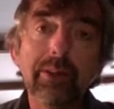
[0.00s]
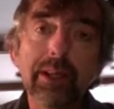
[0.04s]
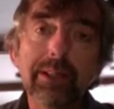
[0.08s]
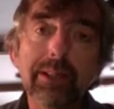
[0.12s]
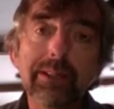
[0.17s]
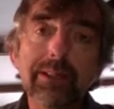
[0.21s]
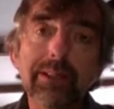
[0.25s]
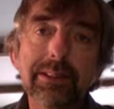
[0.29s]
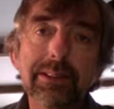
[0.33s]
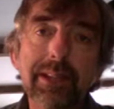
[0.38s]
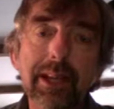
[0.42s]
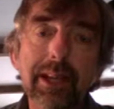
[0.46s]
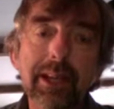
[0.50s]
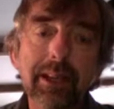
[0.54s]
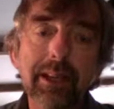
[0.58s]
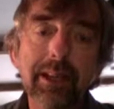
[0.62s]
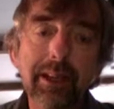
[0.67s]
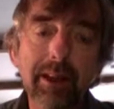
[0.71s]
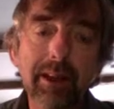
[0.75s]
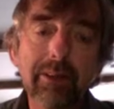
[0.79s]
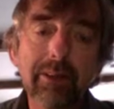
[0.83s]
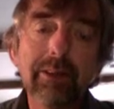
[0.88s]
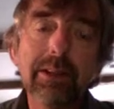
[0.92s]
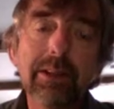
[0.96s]
That's to say,
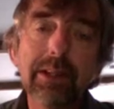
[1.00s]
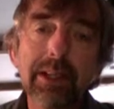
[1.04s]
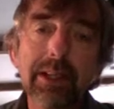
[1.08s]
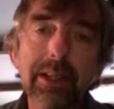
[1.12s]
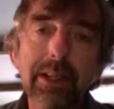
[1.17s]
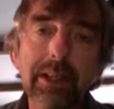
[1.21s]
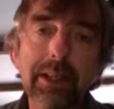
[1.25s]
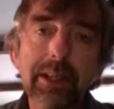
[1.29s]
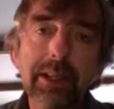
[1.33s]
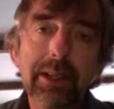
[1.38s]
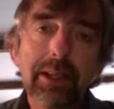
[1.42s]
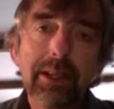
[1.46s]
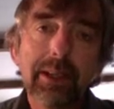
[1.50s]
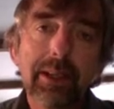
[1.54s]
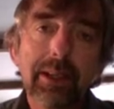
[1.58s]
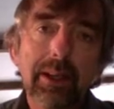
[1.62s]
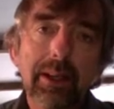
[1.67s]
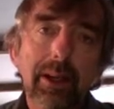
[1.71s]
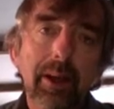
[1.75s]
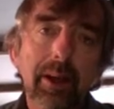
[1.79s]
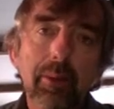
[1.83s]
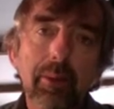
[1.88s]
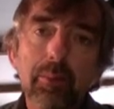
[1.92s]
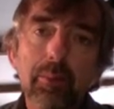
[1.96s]
currently
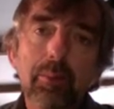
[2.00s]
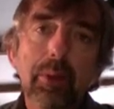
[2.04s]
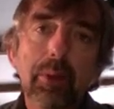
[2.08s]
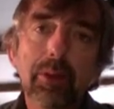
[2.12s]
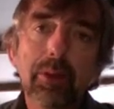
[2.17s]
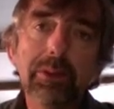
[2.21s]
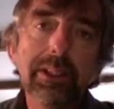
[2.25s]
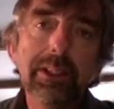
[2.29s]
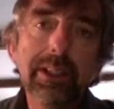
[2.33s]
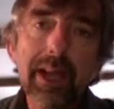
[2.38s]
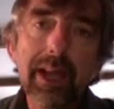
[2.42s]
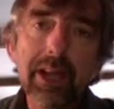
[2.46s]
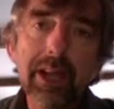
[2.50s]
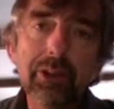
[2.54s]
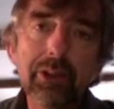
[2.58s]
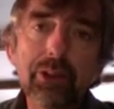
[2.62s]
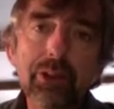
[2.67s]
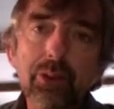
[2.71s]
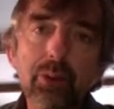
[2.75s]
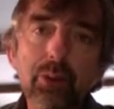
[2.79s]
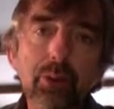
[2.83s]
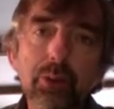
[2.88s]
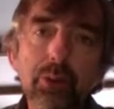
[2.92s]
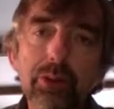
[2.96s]

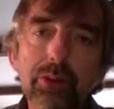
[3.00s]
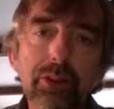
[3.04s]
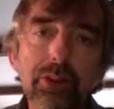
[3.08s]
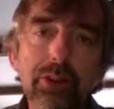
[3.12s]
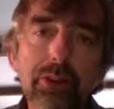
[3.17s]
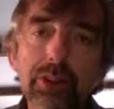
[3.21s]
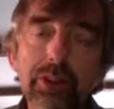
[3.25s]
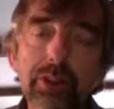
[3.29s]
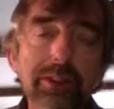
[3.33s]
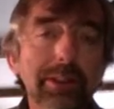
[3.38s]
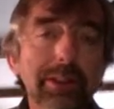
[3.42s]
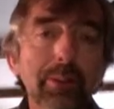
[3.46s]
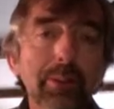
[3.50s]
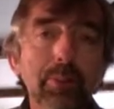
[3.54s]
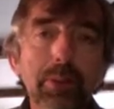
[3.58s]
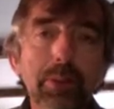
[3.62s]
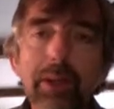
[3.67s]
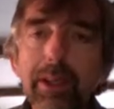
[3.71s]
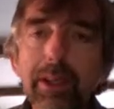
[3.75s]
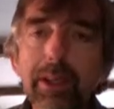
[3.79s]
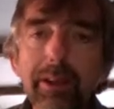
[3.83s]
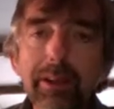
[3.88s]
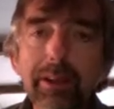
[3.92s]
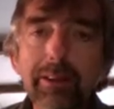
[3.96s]
multinationals just
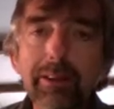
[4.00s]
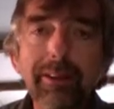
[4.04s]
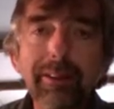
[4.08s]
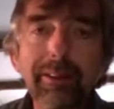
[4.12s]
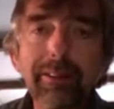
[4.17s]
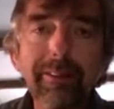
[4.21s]
simply